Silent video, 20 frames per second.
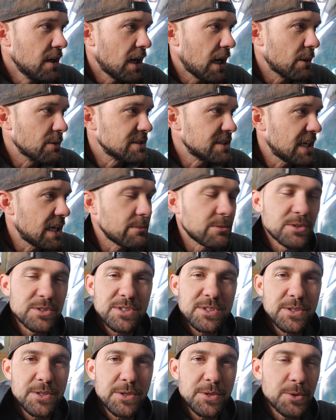I was able
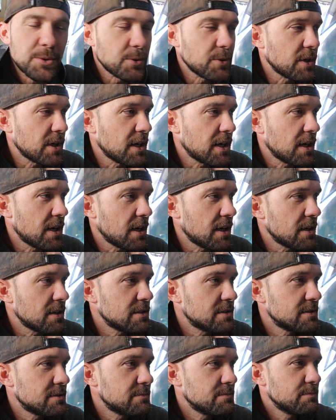to
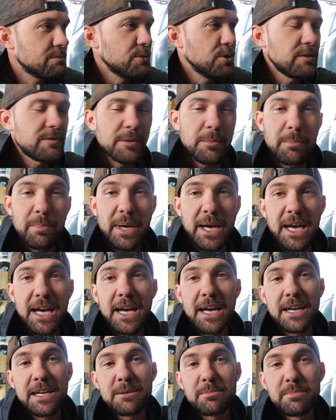move it
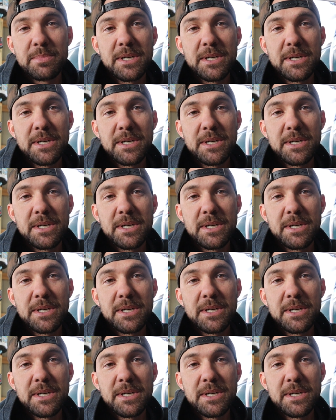back,